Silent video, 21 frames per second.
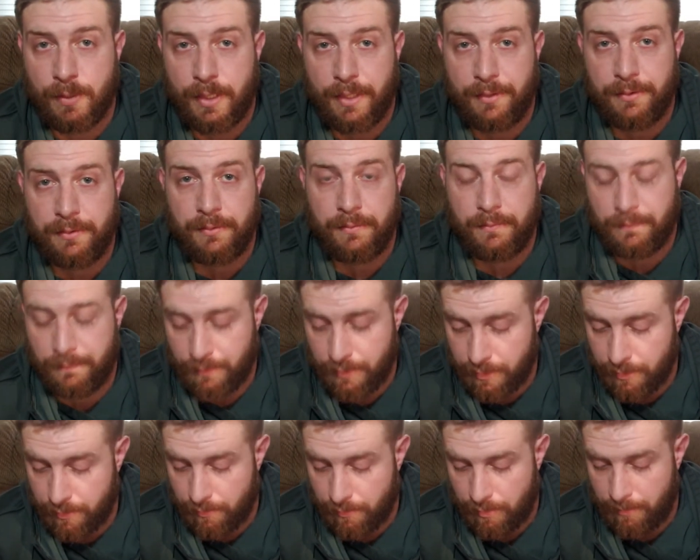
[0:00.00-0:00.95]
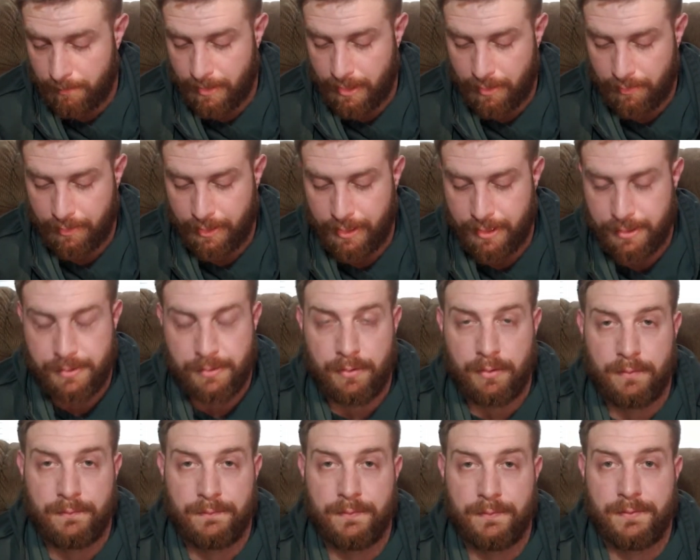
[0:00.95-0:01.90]
how you feel about
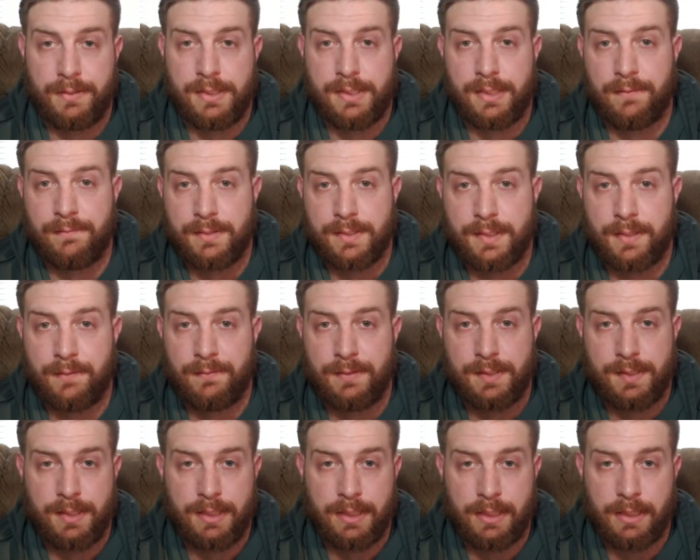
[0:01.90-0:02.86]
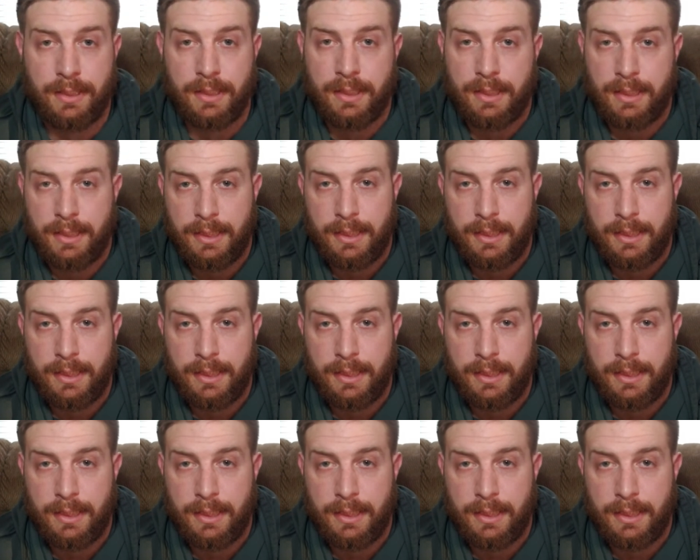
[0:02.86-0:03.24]
HR 5717.